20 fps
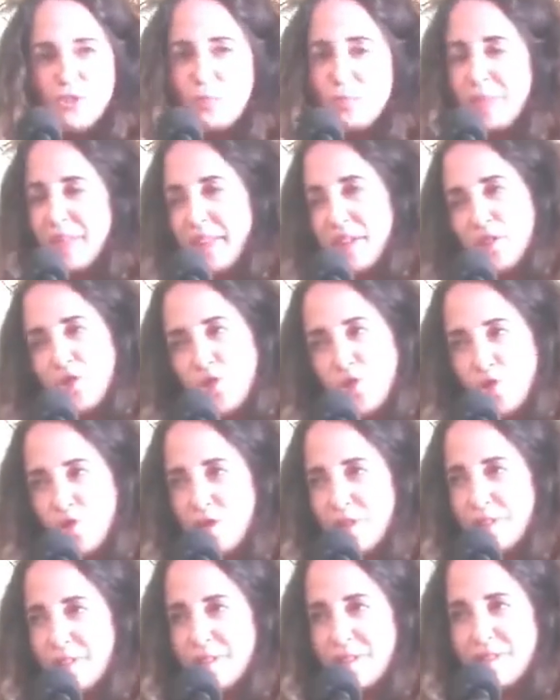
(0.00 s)
can be like a
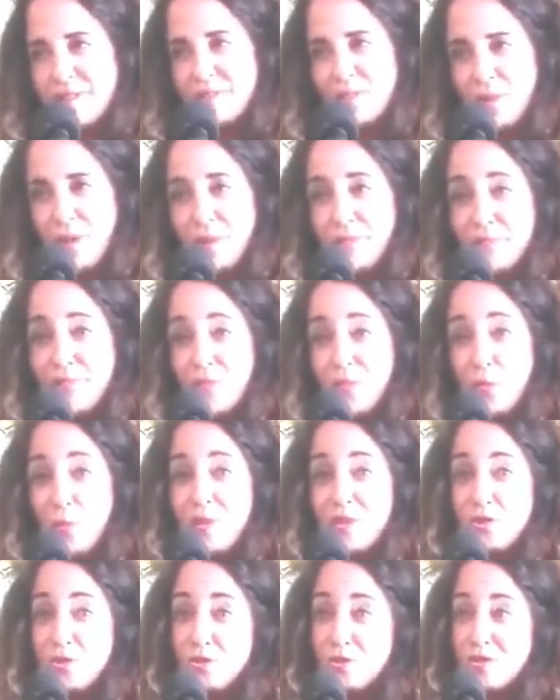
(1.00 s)
journalist, well, the
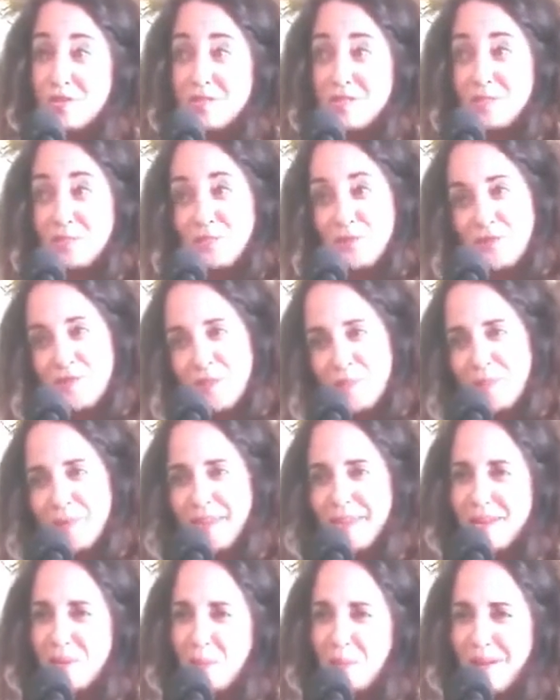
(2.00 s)
way journalism used to
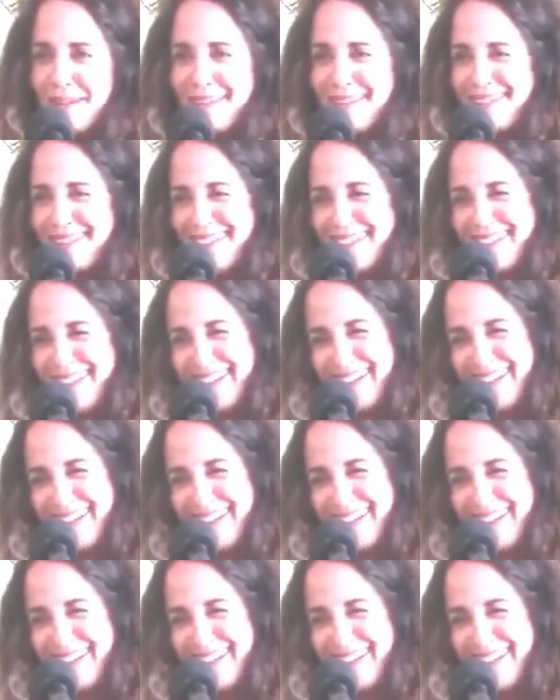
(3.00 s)
be anyway.